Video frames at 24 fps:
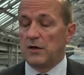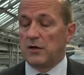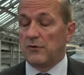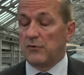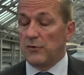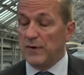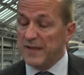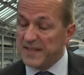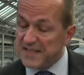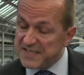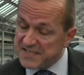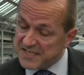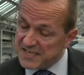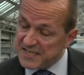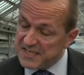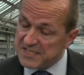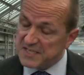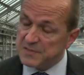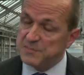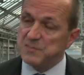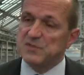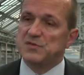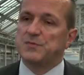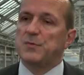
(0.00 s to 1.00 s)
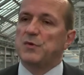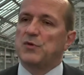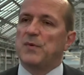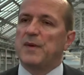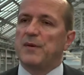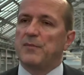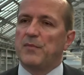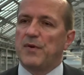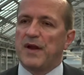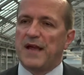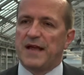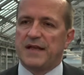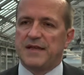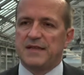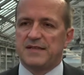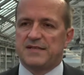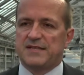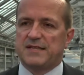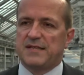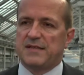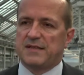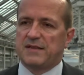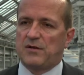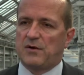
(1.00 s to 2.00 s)
criticisms between
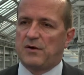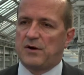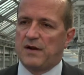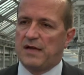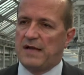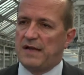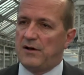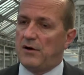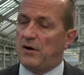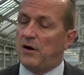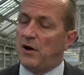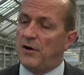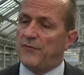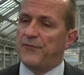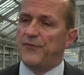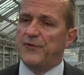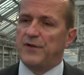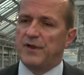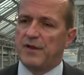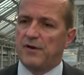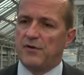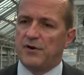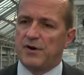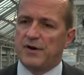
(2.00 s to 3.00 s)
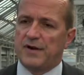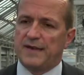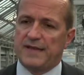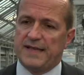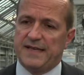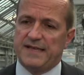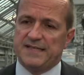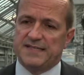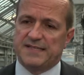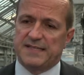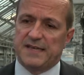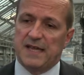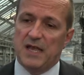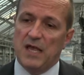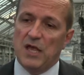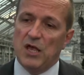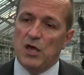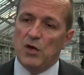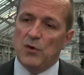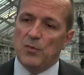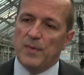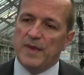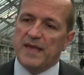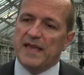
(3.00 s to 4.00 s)
brackets that are often heard is
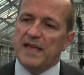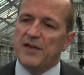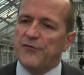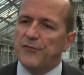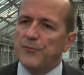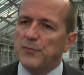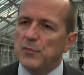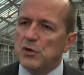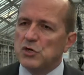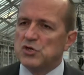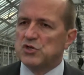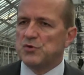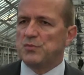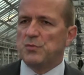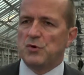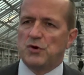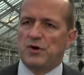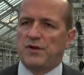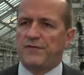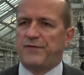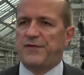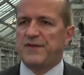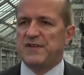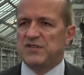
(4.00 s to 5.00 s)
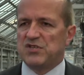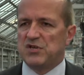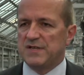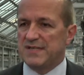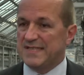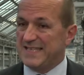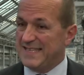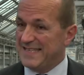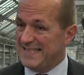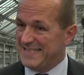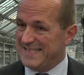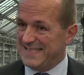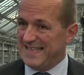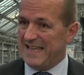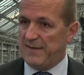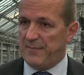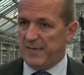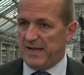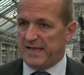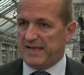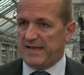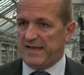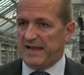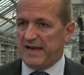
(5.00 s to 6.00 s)
we give much more efficient
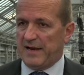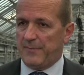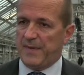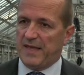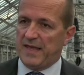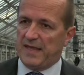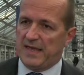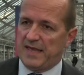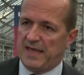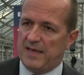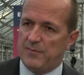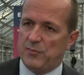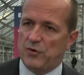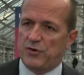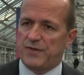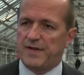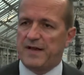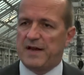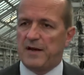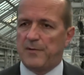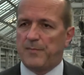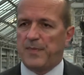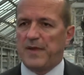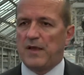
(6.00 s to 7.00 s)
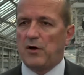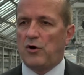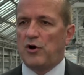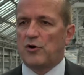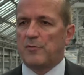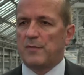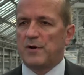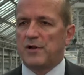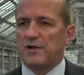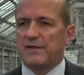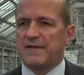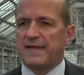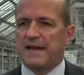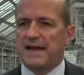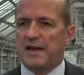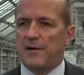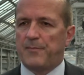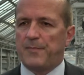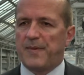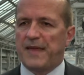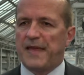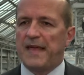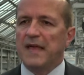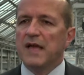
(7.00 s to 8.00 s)
systemic therapy, chemotherapy, hormonal
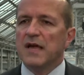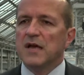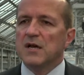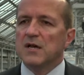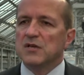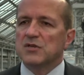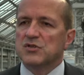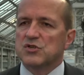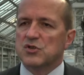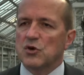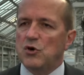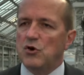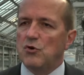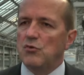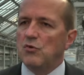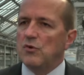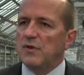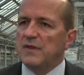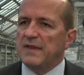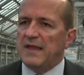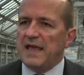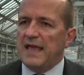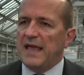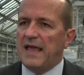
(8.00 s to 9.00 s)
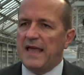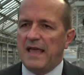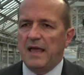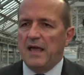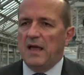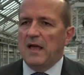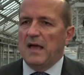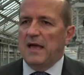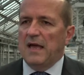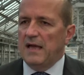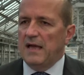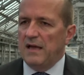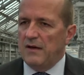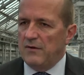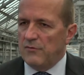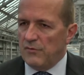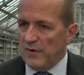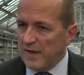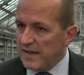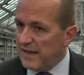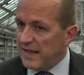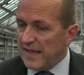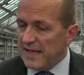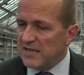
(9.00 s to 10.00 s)
therapy, so the
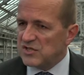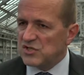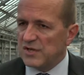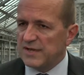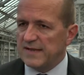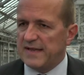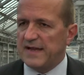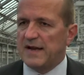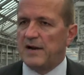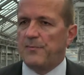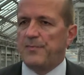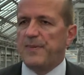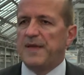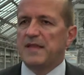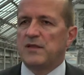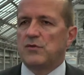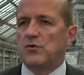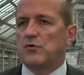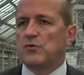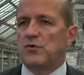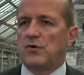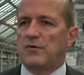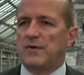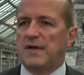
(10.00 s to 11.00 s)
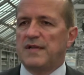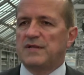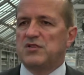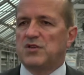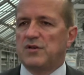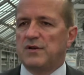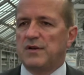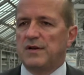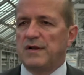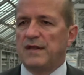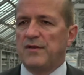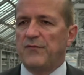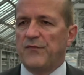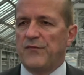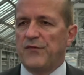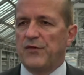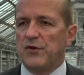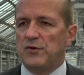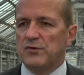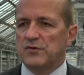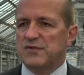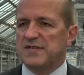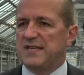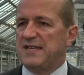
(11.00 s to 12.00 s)
radiation therapy to the regional lymph
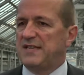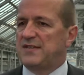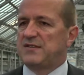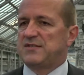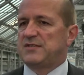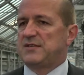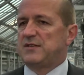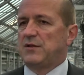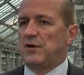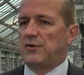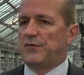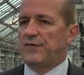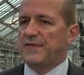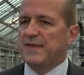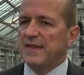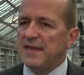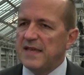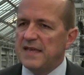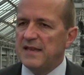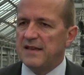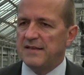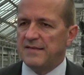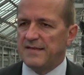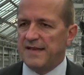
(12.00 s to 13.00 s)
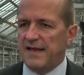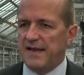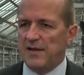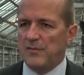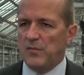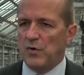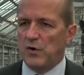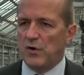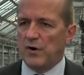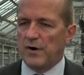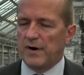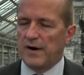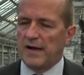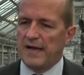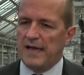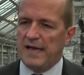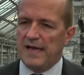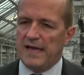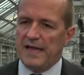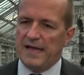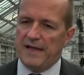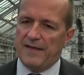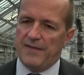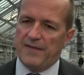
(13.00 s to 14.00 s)
nodes, it's not needed anymore.
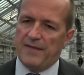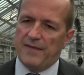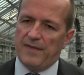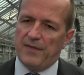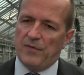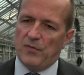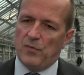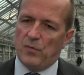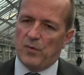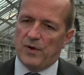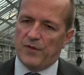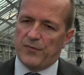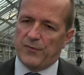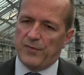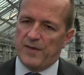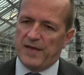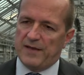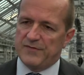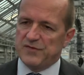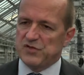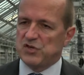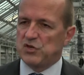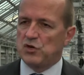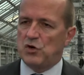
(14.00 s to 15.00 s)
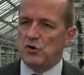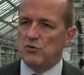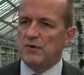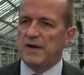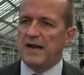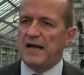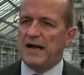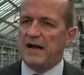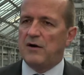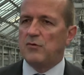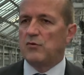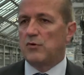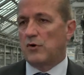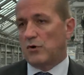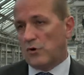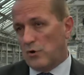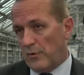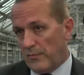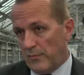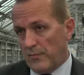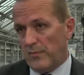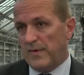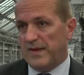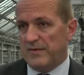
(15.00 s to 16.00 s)
And what we have shown now
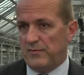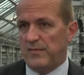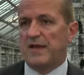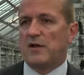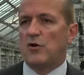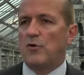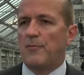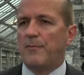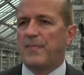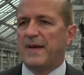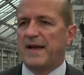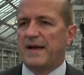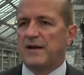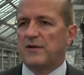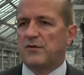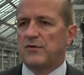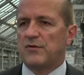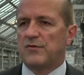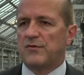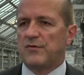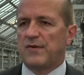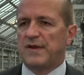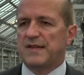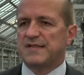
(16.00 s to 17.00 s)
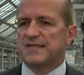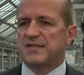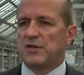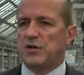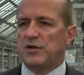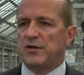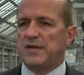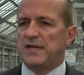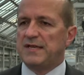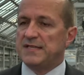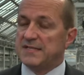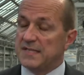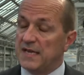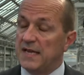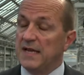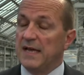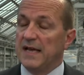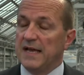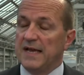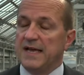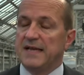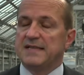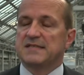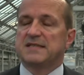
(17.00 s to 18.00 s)
when we compare the three studies
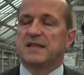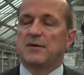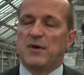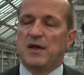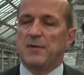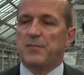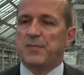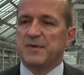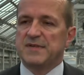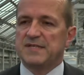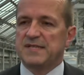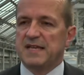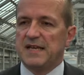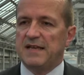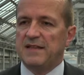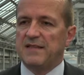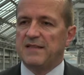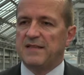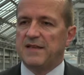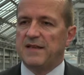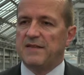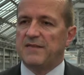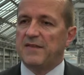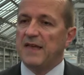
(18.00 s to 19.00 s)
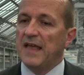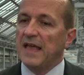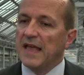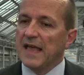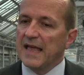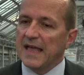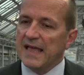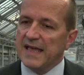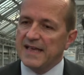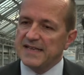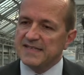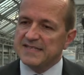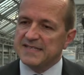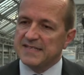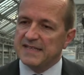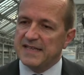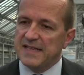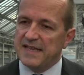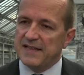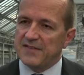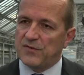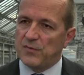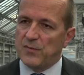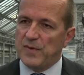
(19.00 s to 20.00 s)
as they were presented is
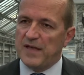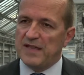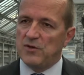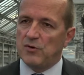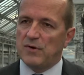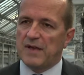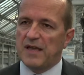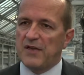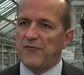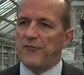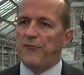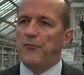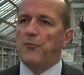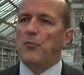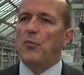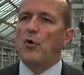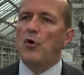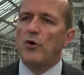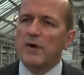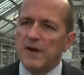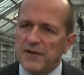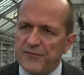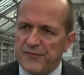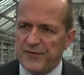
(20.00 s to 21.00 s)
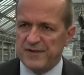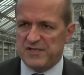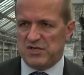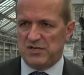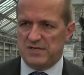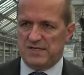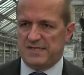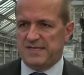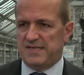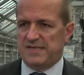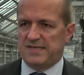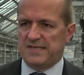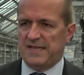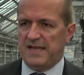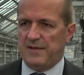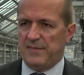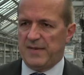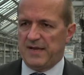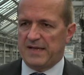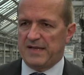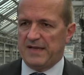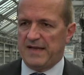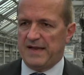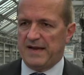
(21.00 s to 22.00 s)
that when you give more efficient
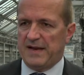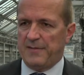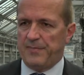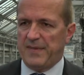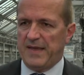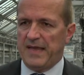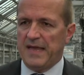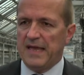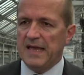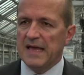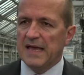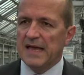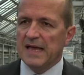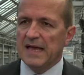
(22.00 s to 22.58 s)
systemic therapy,